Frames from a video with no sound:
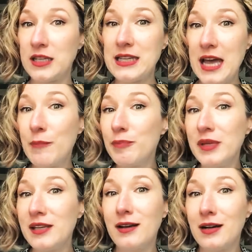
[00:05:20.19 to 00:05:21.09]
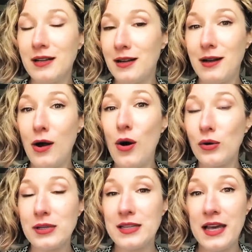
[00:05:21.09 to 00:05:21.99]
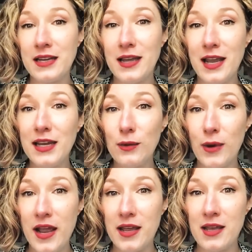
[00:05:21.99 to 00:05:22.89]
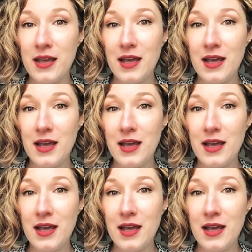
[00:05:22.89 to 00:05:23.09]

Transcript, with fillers: It can be online anyway.